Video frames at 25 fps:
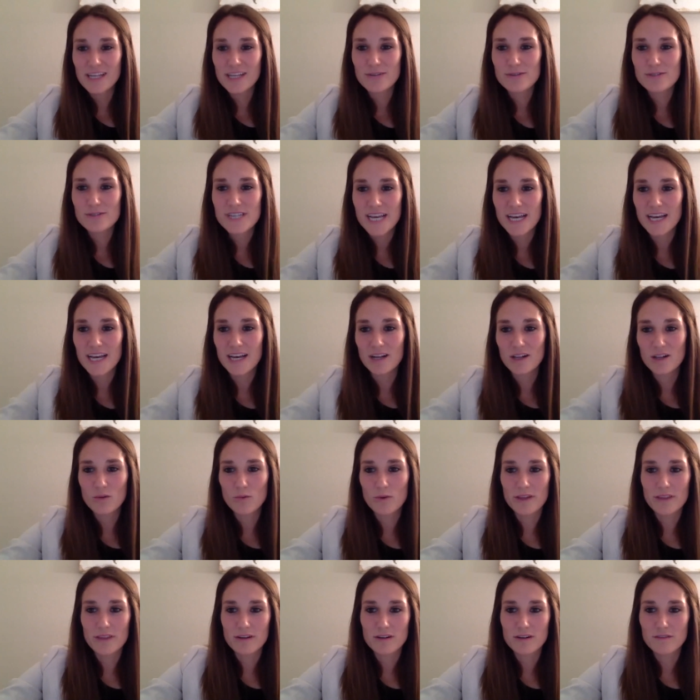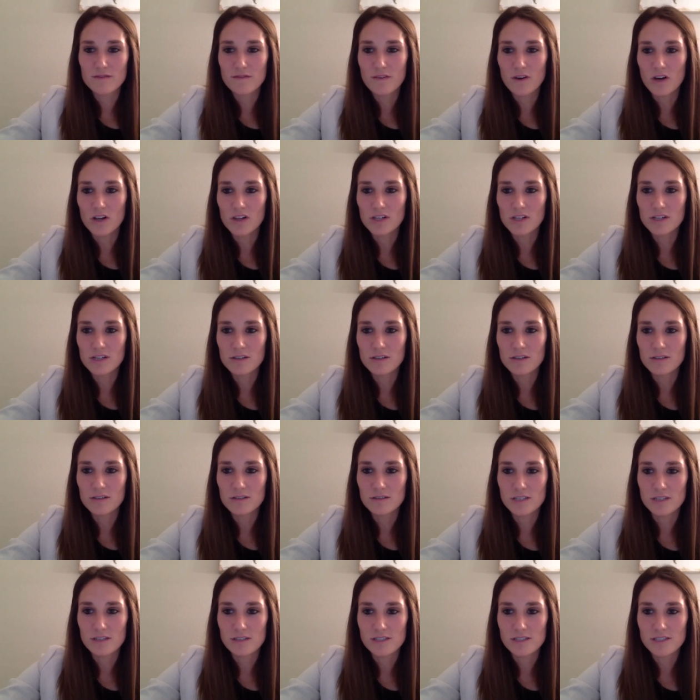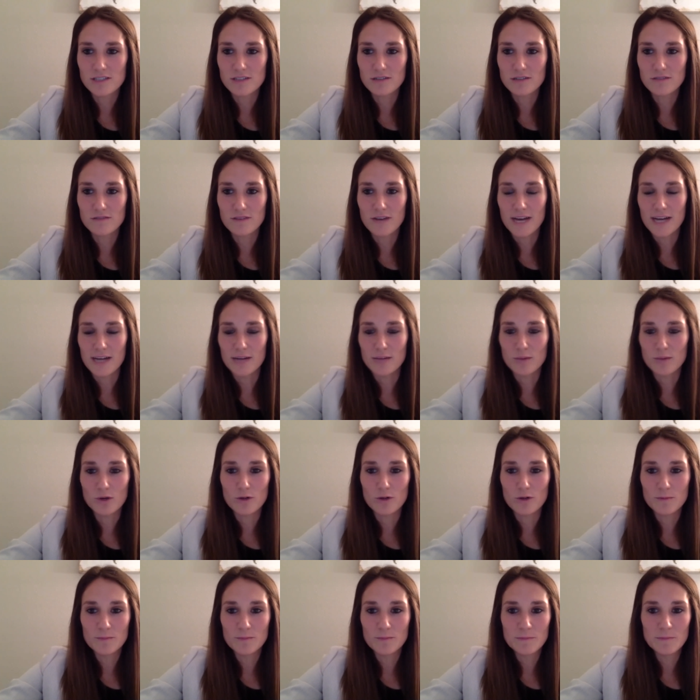you tell whether follicles are still viable?